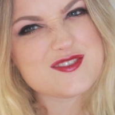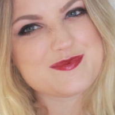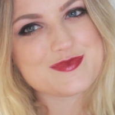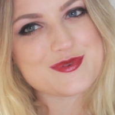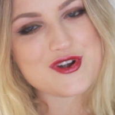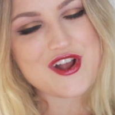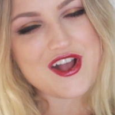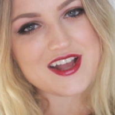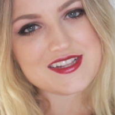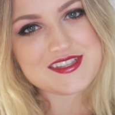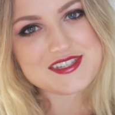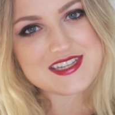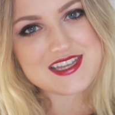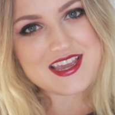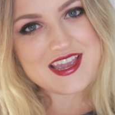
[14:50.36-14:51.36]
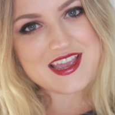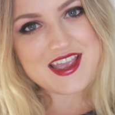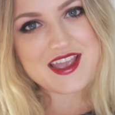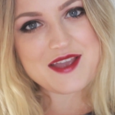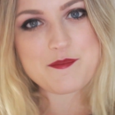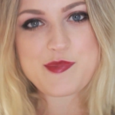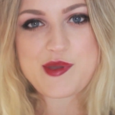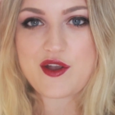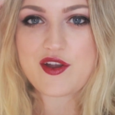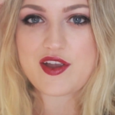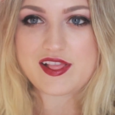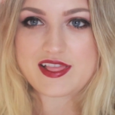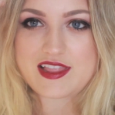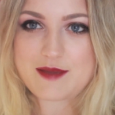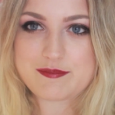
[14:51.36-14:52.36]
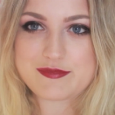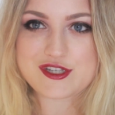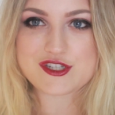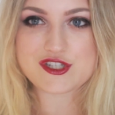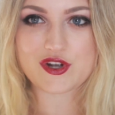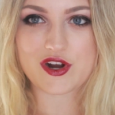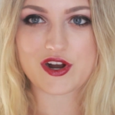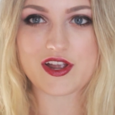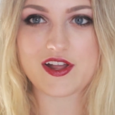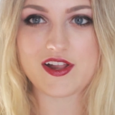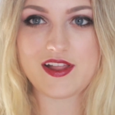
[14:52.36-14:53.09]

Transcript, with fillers: bronzy berry lip tutorial.